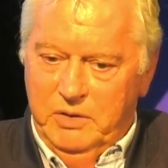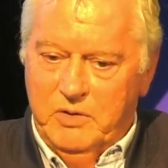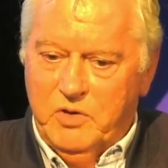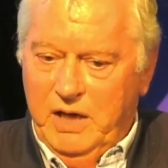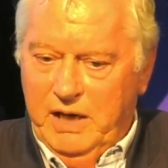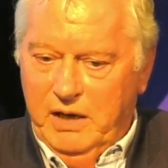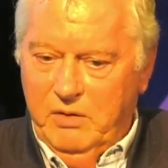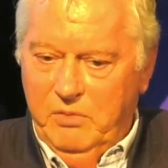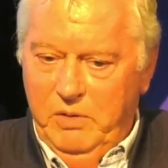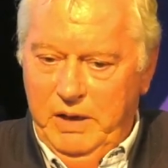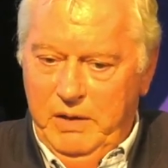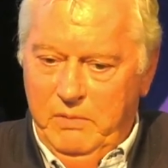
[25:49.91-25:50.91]
the track
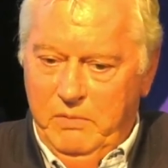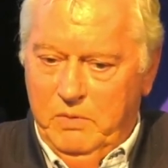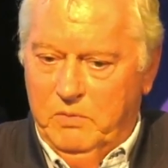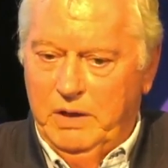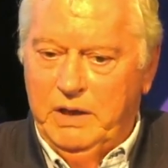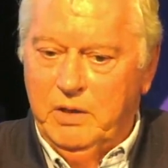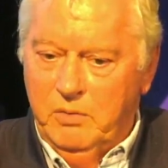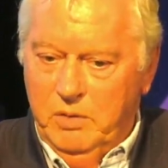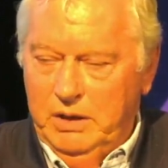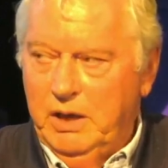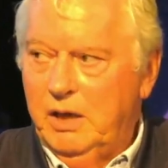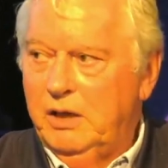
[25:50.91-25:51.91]
we were running
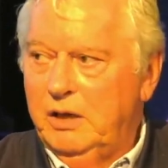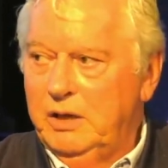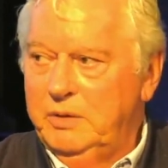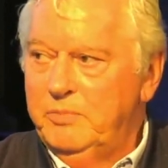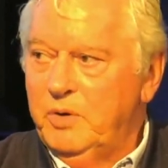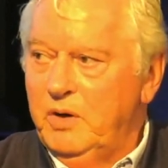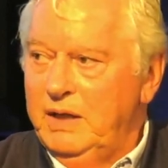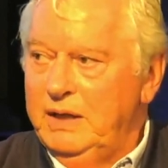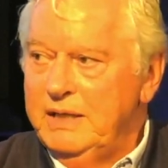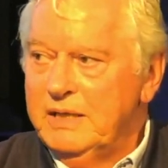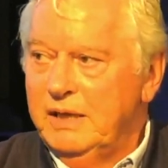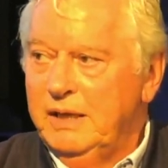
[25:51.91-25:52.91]
quite a hard
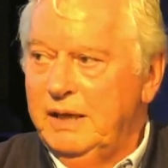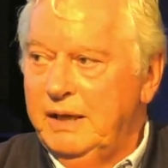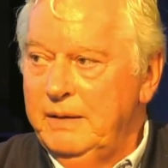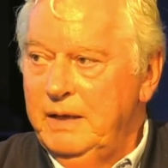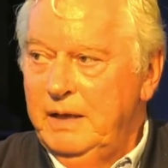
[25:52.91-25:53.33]
Pirelli tyre